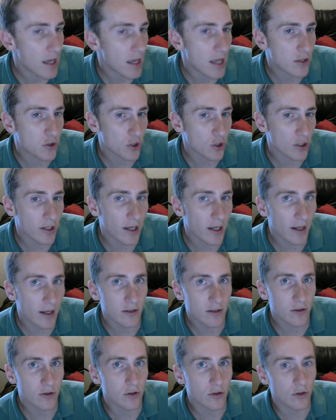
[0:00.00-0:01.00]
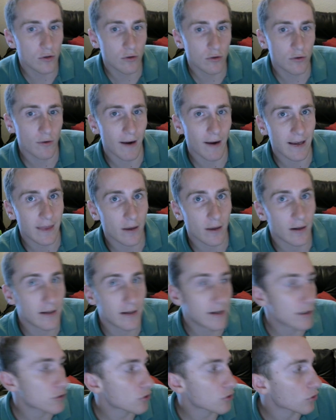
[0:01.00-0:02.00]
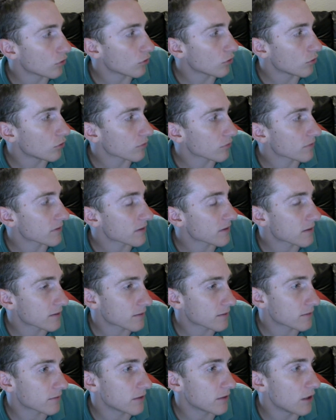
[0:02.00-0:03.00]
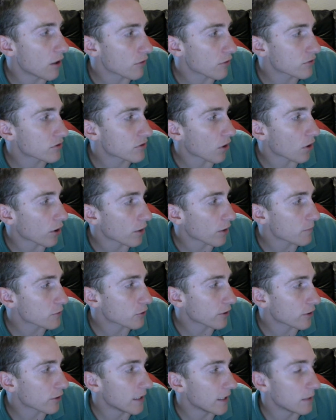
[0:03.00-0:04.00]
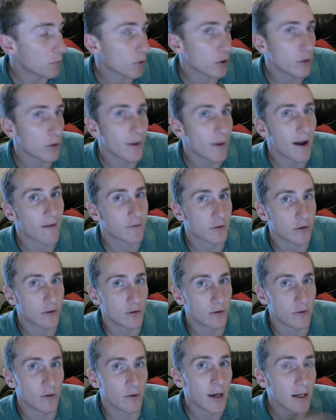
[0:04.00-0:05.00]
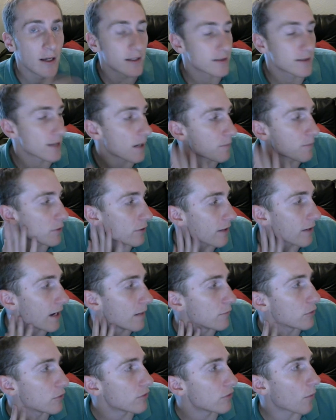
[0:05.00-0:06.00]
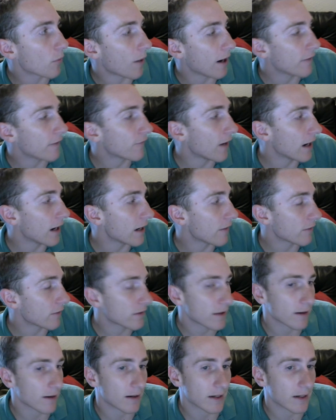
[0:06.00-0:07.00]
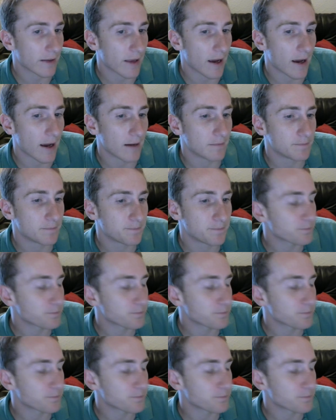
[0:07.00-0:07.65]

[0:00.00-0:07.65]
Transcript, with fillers: it should get us to like the initial, you know, startup screen where you have to set up your name, do the Wi-Fi and everything like that.